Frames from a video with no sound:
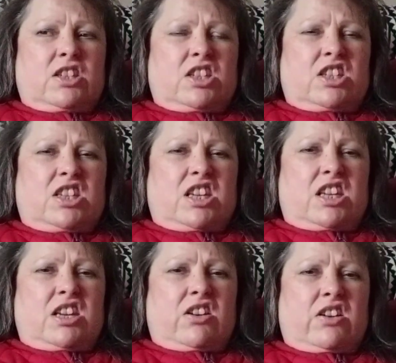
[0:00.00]
just the
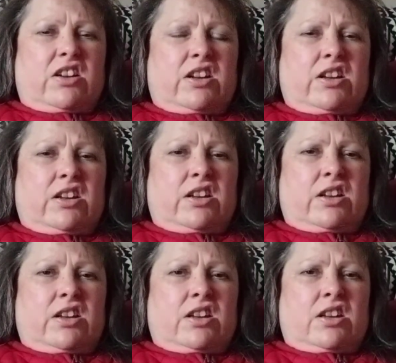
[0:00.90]
yuck
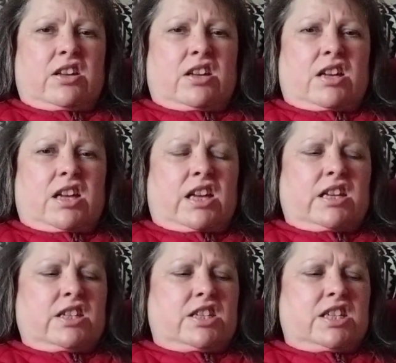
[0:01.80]

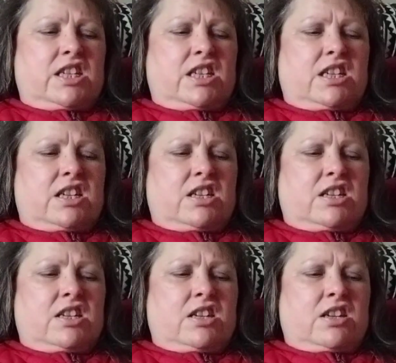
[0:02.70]
energy
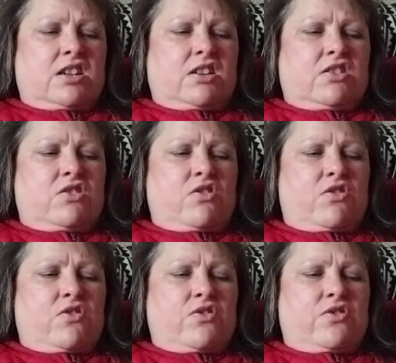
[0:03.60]
and not